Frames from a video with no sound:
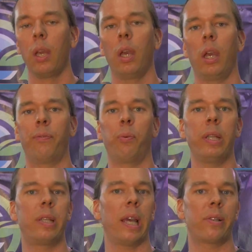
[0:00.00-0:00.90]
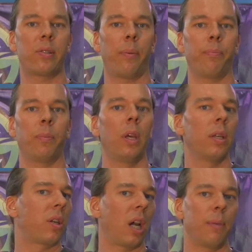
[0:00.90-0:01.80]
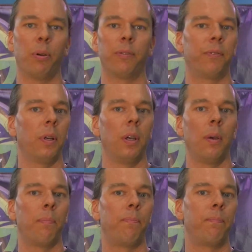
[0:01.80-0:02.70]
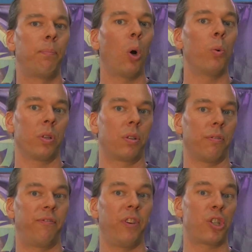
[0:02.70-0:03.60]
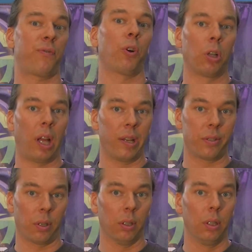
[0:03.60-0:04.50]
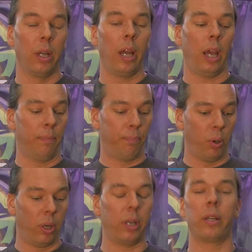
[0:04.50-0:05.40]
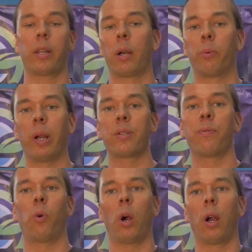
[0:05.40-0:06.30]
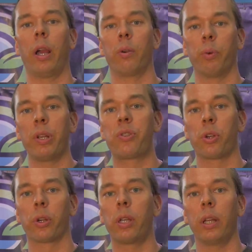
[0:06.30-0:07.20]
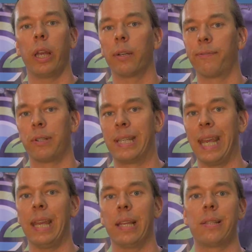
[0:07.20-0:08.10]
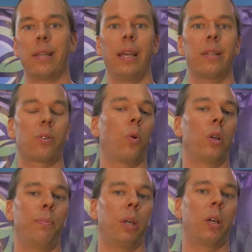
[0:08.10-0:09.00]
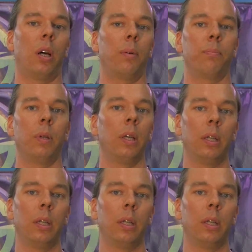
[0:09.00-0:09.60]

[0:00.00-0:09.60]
If we take some type of potent fish fertilizer and put it into that reservoir and recirculate it for days, it's going to become